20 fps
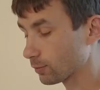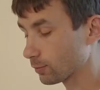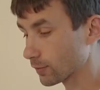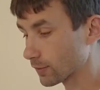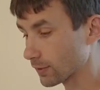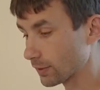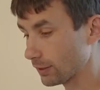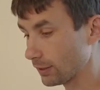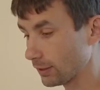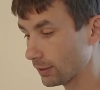
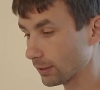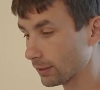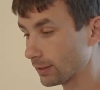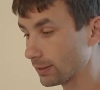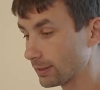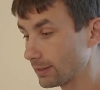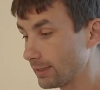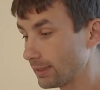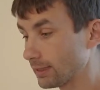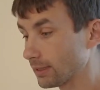was the
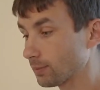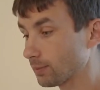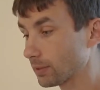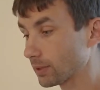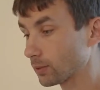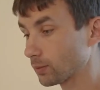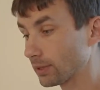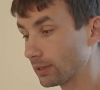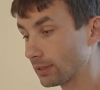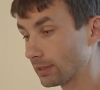idea,
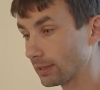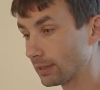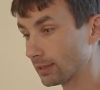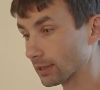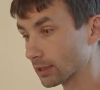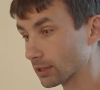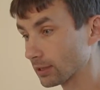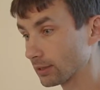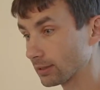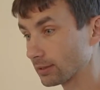but when they
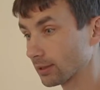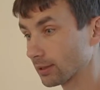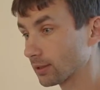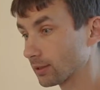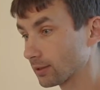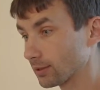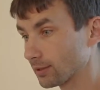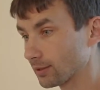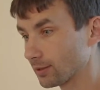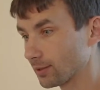actually
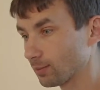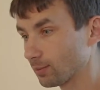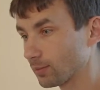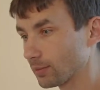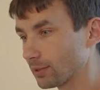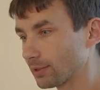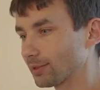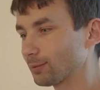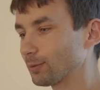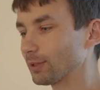
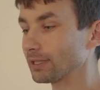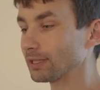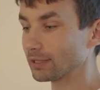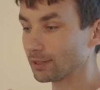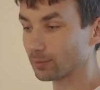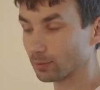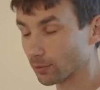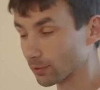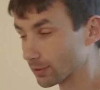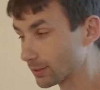when they
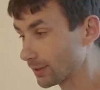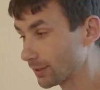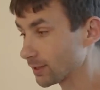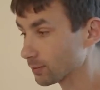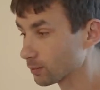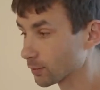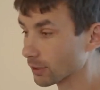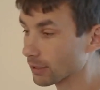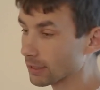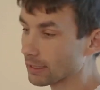deployed the
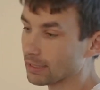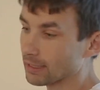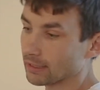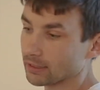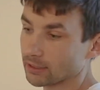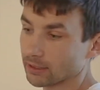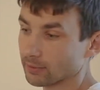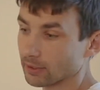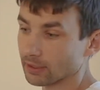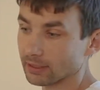network,
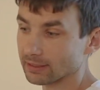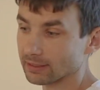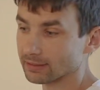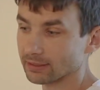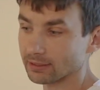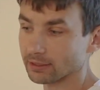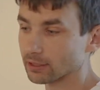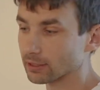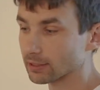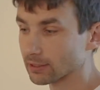they realized
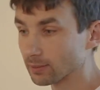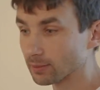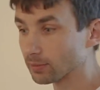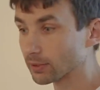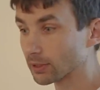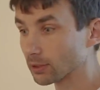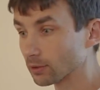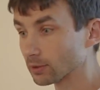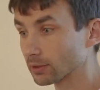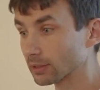there's just
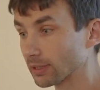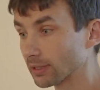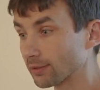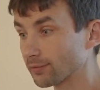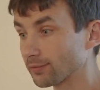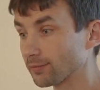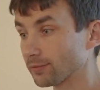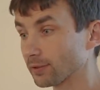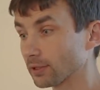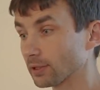simply not
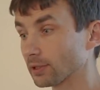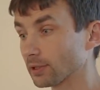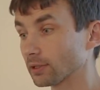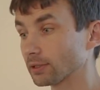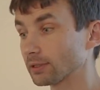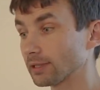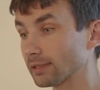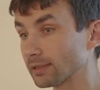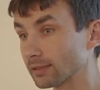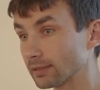enough
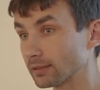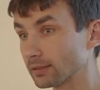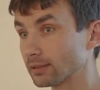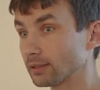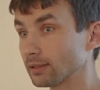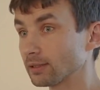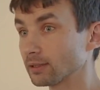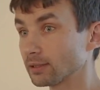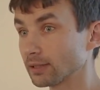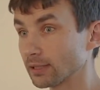
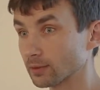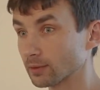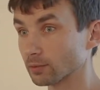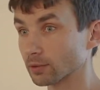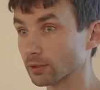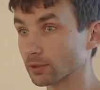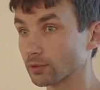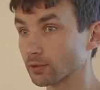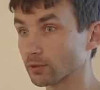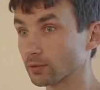density in the
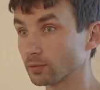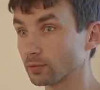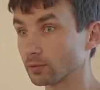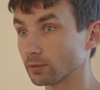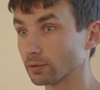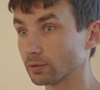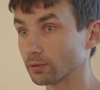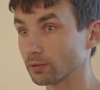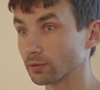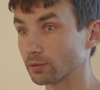network to
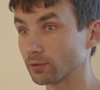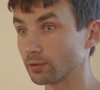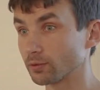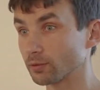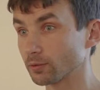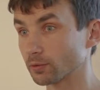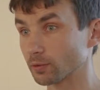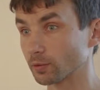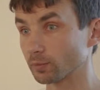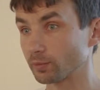
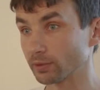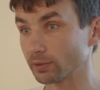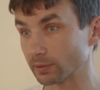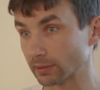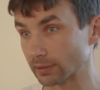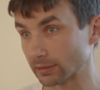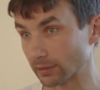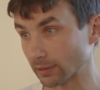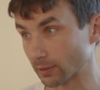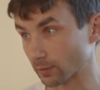build
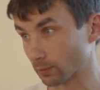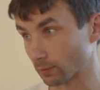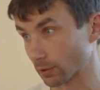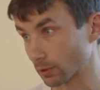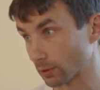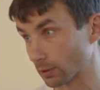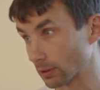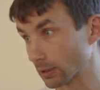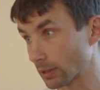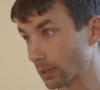this
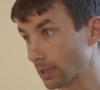network.